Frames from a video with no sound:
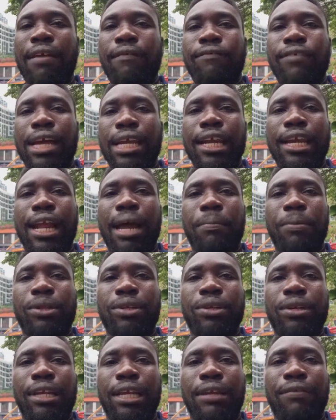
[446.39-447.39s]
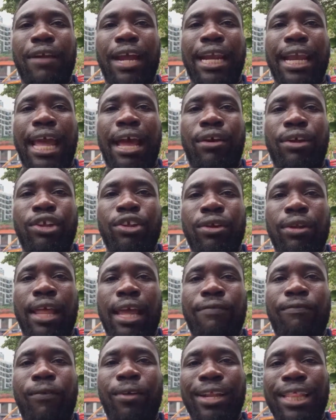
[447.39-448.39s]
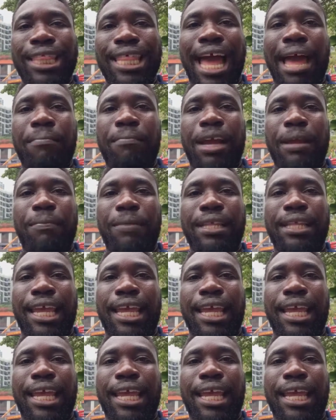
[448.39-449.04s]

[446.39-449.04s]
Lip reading: Find an opportunity right now in your life where that might be